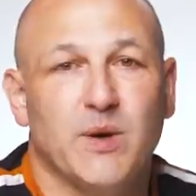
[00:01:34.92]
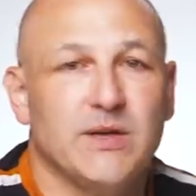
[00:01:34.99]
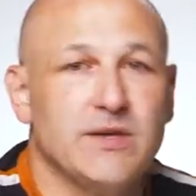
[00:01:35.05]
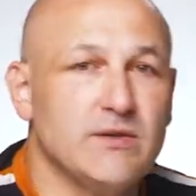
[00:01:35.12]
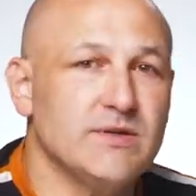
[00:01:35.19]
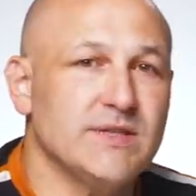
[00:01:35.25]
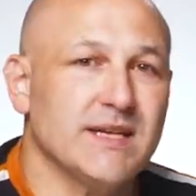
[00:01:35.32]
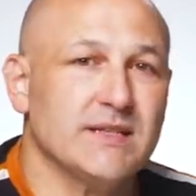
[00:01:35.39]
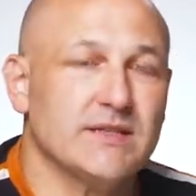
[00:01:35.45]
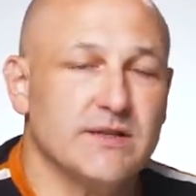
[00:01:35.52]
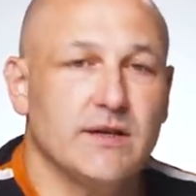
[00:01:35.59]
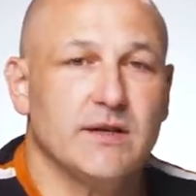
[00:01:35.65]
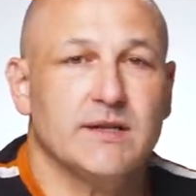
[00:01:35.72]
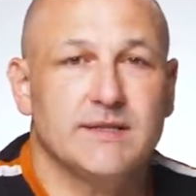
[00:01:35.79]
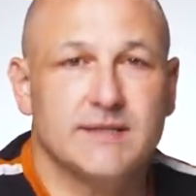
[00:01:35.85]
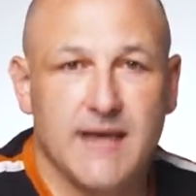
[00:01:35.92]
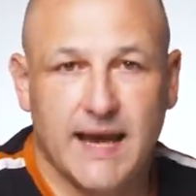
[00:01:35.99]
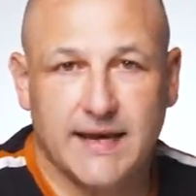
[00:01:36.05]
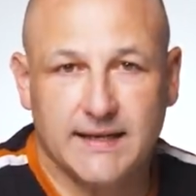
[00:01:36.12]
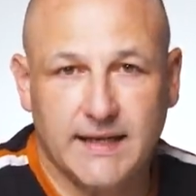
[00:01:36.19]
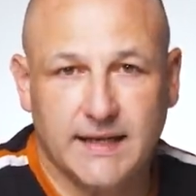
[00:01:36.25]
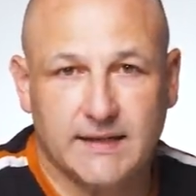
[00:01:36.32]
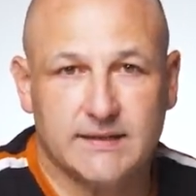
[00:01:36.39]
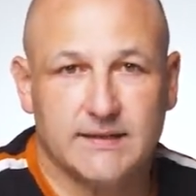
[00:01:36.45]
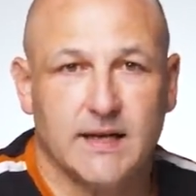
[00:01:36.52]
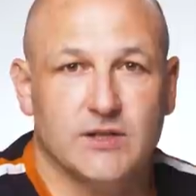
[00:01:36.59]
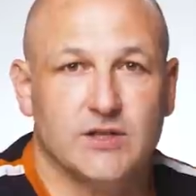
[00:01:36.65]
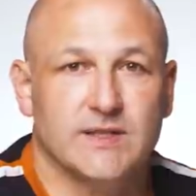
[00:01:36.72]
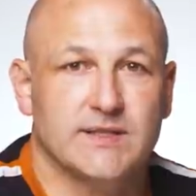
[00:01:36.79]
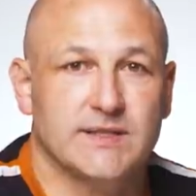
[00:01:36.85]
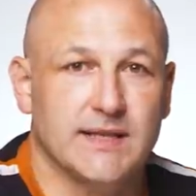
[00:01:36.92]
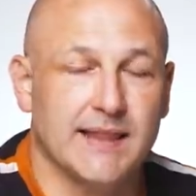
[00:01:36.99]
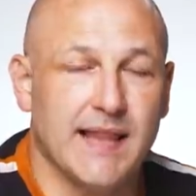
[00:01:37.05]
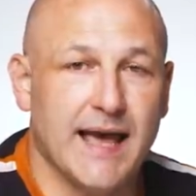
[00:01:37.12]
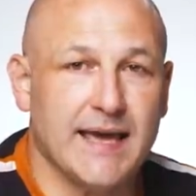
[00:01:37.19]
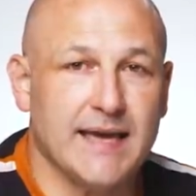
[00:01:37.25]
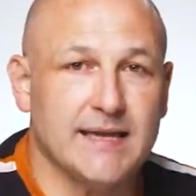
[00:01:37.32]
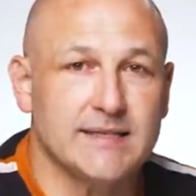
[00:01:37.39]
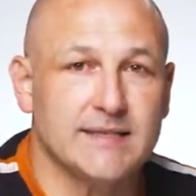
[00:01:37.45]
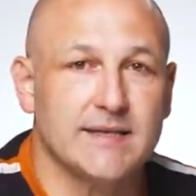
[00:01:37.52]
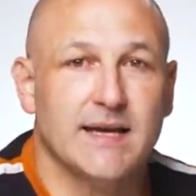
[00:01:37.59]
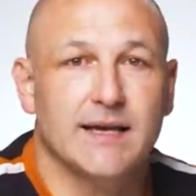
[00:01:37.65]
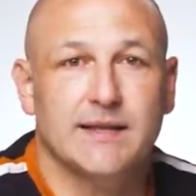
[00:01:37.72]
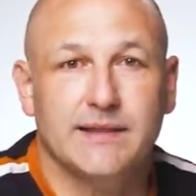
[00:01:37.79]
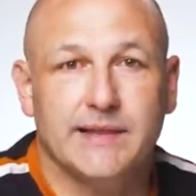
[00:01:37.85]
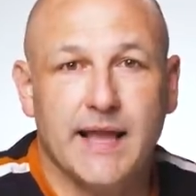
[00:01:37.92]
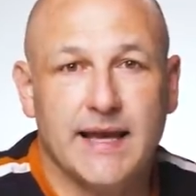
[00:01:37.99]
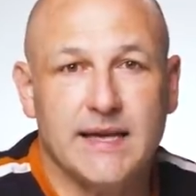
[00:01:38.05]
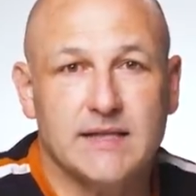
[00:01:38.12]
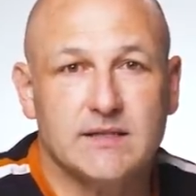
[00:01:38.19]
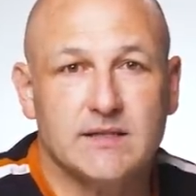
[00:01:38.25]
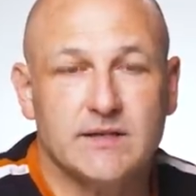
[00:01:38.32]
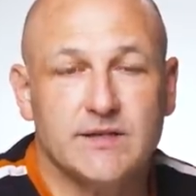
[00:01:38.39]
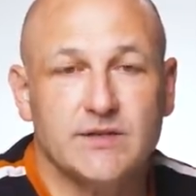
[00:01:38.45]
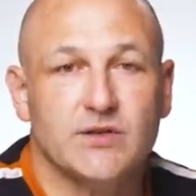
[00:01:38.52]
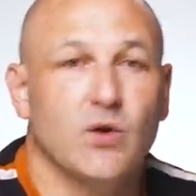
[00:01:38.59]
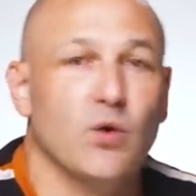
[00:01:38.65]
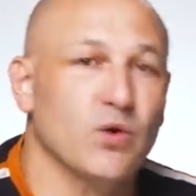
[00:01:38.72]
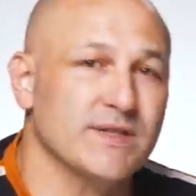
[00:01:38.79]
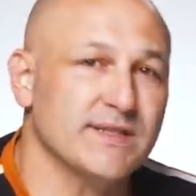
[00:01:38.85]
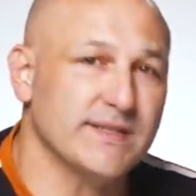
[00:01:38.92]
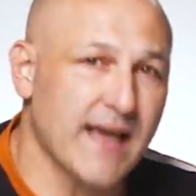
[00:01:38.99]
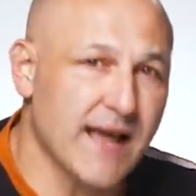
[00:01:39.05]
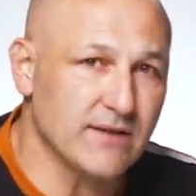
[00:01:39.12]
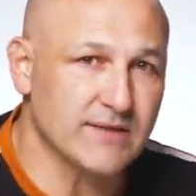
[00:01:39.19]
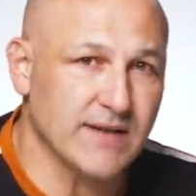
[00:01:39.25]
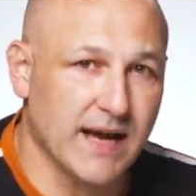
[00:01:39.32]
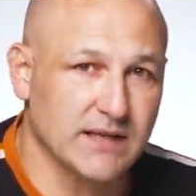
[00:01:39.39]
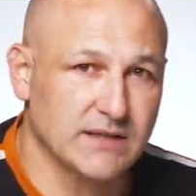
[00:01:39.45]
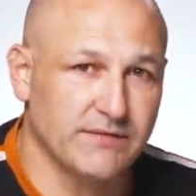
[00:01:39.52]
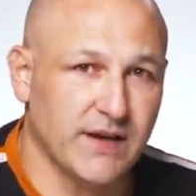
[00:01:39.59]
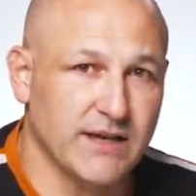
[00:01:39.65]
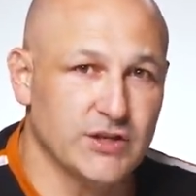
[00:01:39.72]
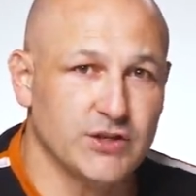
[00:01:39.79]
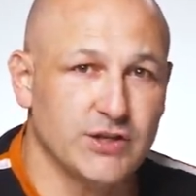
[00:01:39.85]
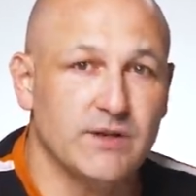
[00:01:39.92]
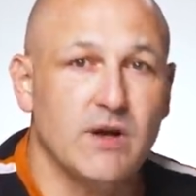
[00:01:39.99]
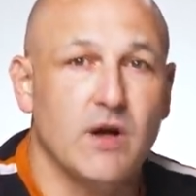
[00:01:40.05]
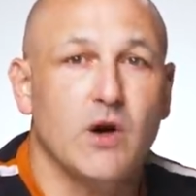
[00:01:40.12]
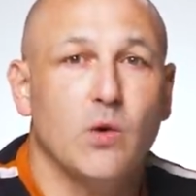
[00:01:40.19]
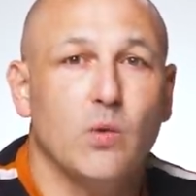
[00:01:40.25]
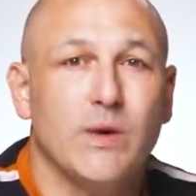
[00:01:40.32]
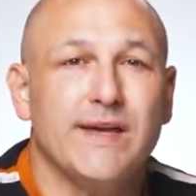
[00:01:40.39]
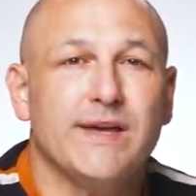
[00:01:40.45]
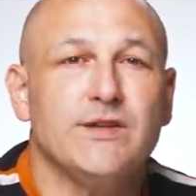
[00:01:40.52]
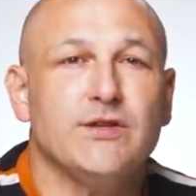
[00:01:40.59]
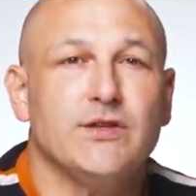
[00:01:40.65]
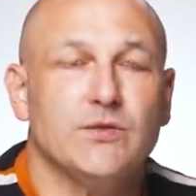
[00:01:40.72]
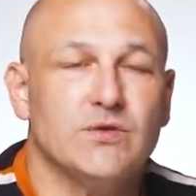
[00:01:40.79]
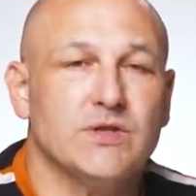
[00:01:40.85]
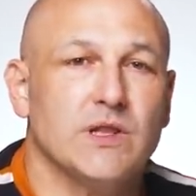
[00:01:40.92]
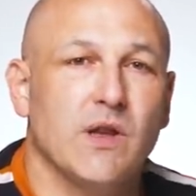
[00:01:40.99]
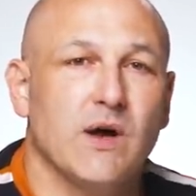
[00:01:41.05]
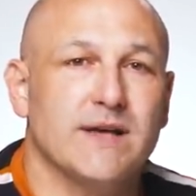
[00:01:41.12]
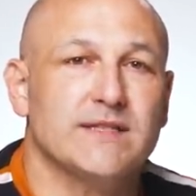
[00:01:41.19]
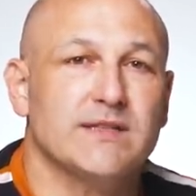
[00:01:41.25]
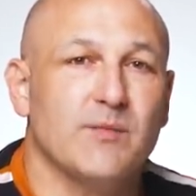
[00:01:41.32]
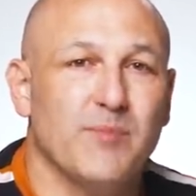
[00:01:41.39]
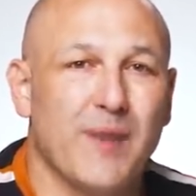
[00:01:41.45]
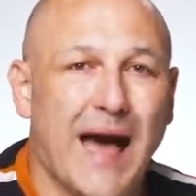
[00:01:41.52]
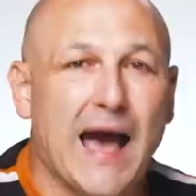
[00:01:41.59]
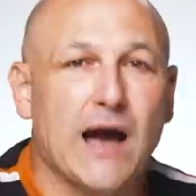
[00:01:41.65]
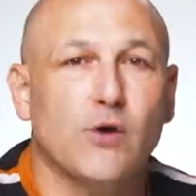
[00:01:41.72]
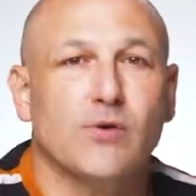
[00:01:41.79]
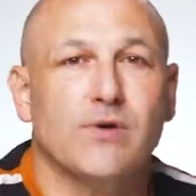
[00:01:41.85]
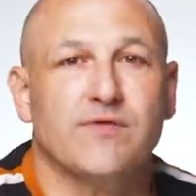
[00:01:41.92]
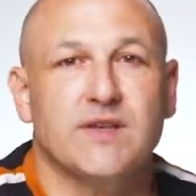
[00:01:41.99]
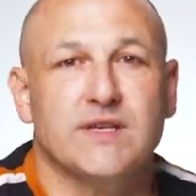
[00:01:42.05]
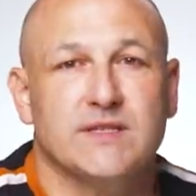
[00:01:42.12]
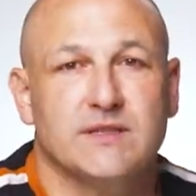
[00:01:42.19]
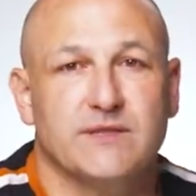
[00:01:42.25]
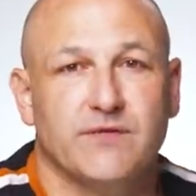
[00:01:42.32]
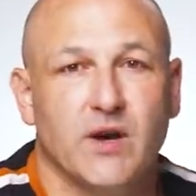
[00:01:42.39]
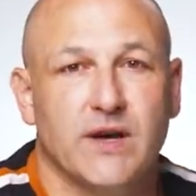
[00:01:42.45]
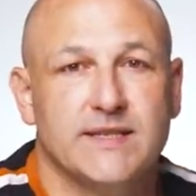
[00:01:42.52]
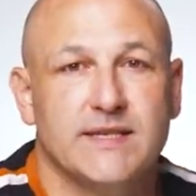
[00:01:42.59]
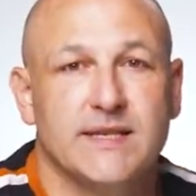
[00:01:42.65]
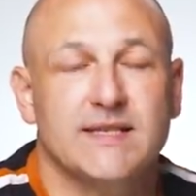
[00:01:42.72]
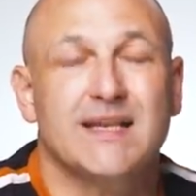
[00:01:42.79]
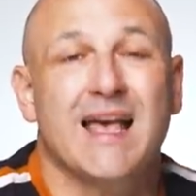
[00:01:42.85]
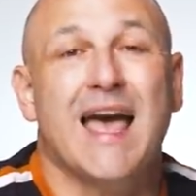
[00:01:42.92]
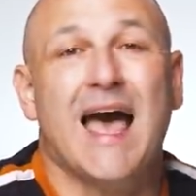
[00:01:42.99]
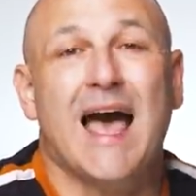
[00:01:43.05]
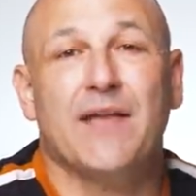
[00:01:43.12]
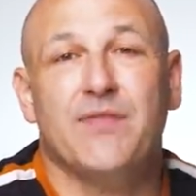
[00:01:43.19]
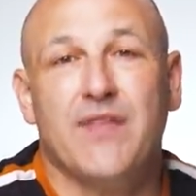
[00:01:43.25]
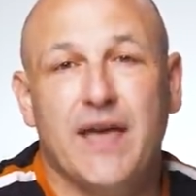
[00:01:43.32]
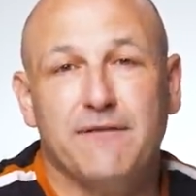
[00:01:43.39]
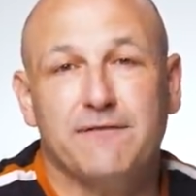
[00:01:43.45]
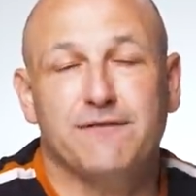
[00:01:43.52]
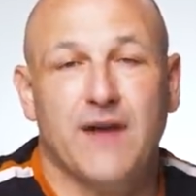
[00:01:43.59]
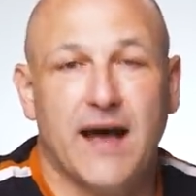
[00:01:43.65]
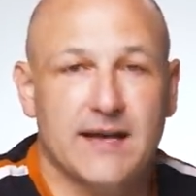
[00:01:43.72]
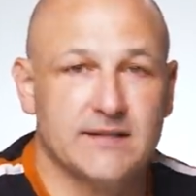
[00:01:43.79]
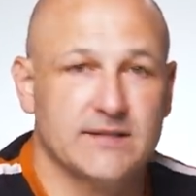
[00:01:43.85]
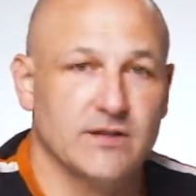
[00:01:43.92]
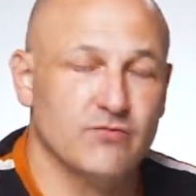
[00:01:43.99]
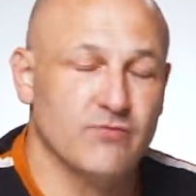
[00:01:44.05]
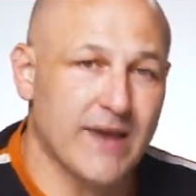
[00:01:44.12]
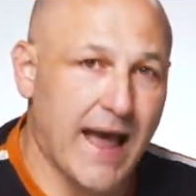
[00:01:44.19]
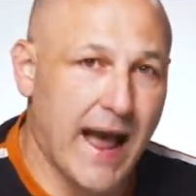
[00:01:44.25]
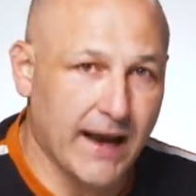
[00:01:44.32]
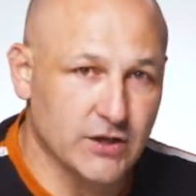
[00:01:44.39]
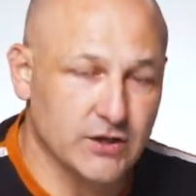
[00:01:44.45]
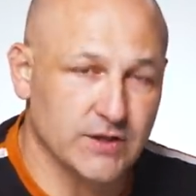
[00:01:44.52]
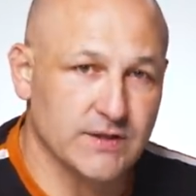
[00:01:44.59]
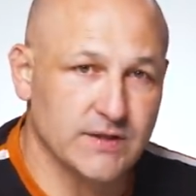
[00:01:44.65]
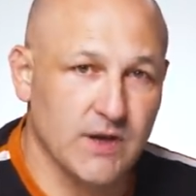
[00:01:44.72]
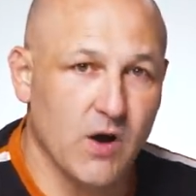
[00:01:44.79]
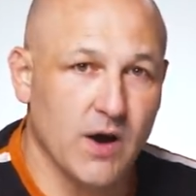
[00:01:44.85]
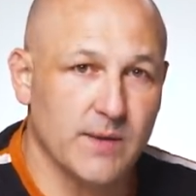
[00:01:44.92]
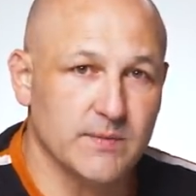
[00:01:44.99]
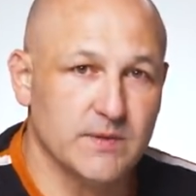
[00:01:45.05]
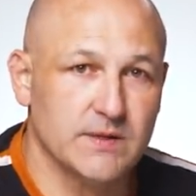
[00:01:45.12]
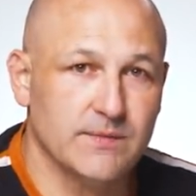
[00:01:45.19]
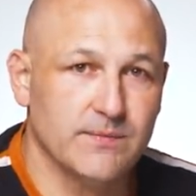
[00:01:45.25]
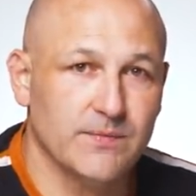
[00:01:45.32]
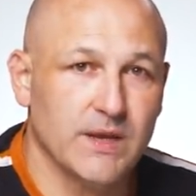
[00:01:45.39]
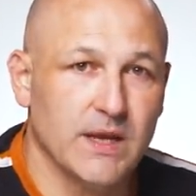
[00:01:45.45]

by using certain techniques such as delays, lasers, or sound activation, we can utilize the power of these devices and their faster reaction times.